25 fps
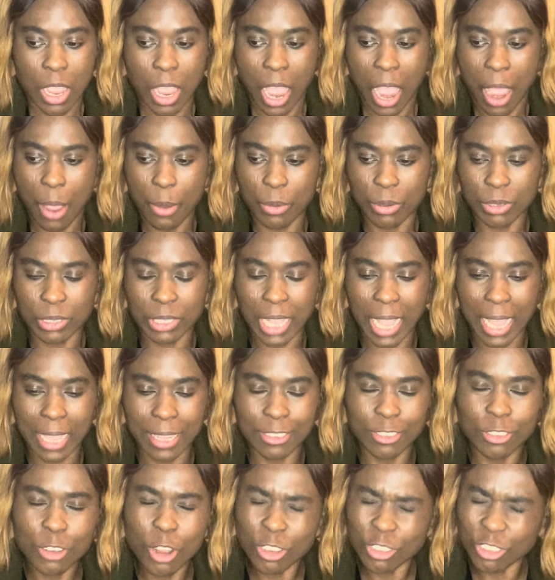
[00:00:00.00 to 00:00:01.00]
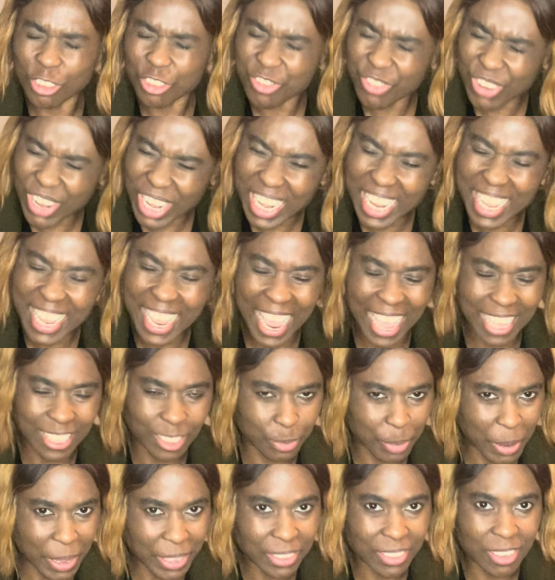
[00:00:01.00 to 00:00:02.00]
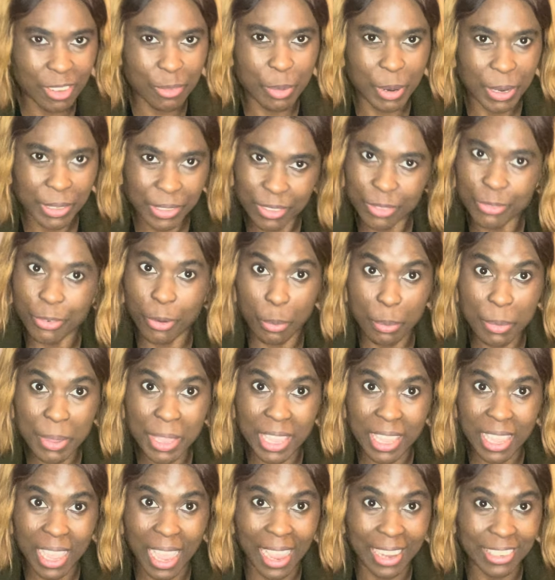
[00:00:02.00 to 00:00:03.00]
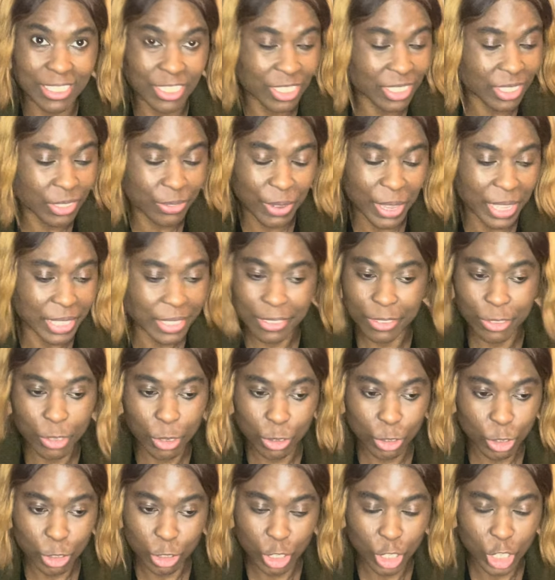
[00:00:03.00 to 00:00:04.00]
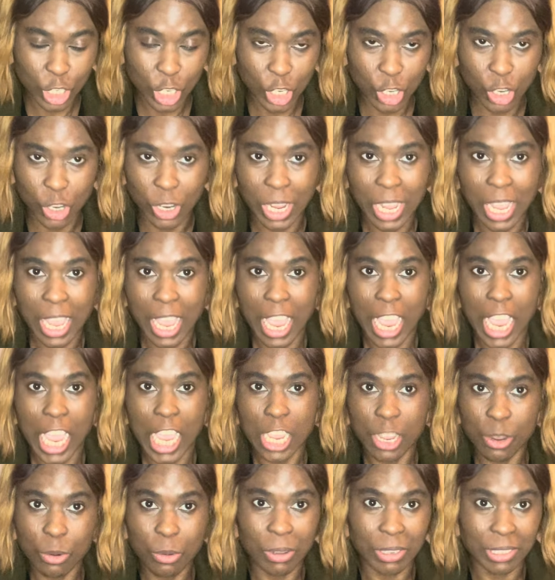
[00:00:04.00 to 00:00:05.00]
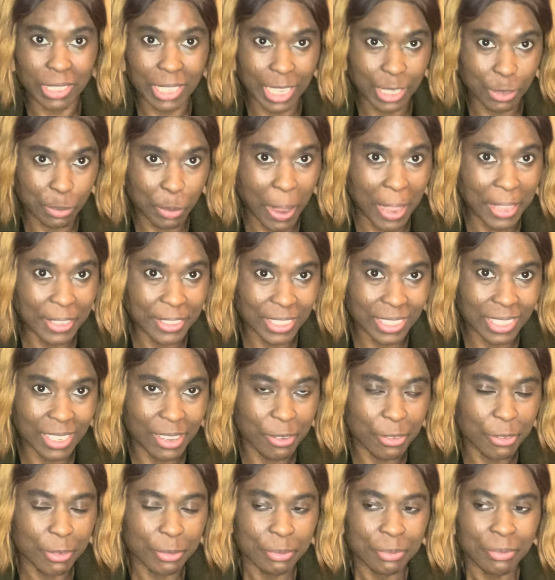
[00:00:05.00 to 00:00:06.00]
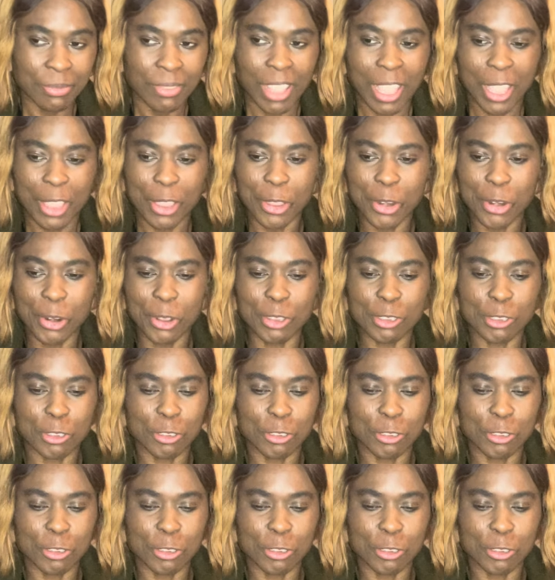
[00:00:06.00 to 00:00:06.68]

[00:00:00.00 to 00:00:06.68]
I was like, not really expensive, but for me, I just felt no. It was expensive, you know.